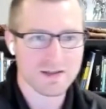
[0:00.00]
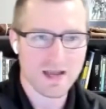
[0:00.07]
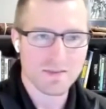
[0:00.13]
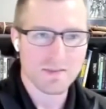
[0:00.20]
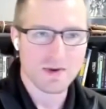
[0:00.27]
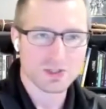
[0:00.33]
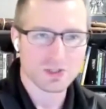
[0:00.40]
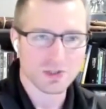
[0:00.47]
today
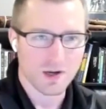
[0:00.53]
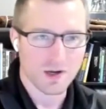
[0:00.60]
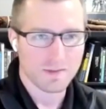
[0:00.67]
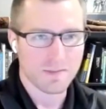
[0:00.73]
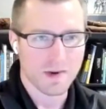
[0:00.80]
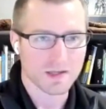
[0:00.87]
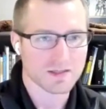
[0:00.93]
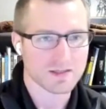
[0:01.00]
by
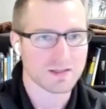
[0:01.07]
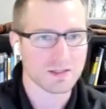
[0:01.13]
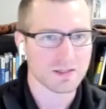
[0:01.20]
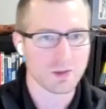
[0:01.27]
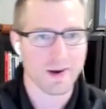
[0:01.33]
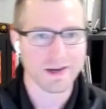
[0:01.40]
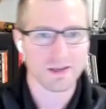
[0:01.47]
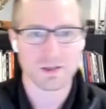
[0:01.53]
Shawn Buxton,
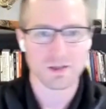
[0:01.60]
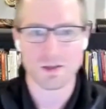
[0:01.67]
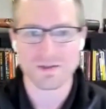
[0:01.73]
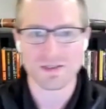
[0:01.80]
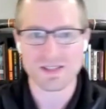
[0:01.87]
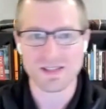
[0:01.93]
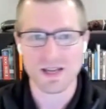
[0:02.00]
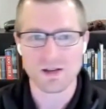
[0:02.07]
Director
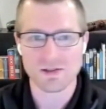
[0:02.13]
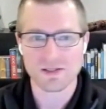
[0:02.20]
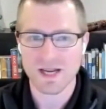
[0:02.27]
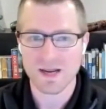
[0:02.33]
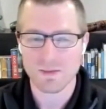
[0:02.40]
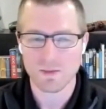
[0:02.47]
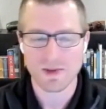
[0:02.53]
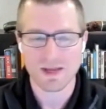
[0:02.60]
of Sales
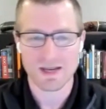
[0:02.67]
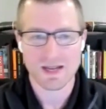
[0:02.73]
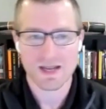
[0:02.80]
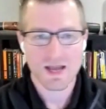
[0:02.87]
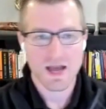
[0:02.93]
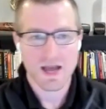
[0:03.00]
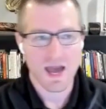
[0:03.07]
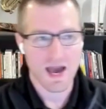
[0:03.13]
Enablement
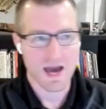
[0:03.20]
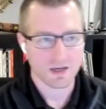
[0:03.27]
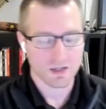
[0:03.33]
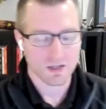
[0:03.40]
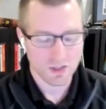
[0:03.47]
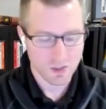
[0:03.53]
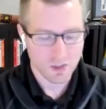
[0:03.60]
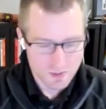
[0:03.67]
at
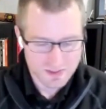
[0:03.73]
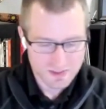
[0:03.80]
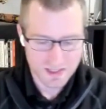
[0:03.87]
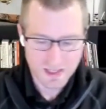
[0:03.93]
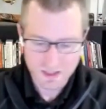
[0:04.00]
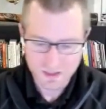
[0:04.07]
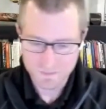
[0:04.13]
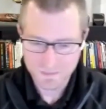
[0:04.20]

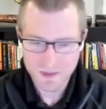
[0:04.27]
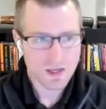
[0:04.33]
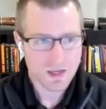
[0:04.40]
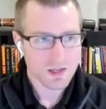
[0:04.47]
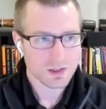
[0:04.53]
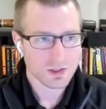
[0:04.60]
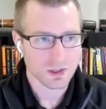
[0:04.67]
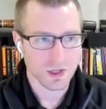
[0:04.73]
Acoustic.
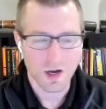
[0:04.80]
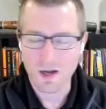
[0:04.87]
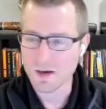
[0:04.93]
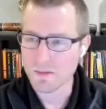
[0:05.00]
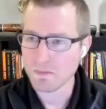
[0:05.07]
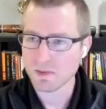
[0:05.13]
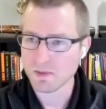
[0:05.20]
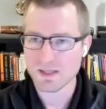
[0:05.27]

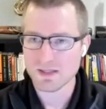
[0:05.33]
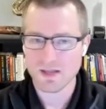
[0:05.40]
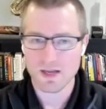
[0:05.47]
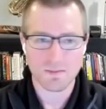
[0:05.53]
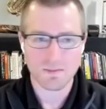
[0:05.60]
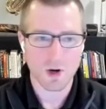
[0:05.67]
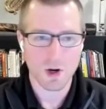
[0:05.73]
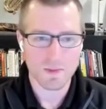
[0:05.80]
Shawn, please
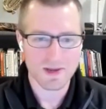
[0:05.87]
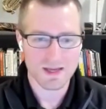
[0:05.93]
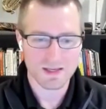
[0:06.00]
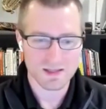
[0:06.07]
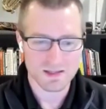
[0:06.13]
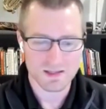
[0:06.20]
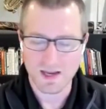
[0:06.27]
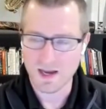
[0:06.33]
take a moment
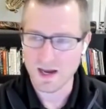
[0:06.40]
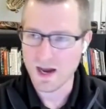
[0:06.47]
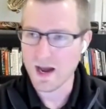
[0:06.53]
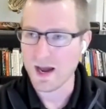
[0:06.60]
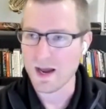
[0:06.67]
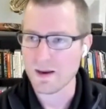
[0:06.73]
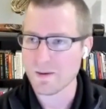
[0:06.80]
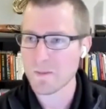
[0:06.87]
and say
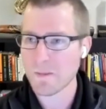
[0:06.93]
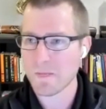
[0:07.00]
hi.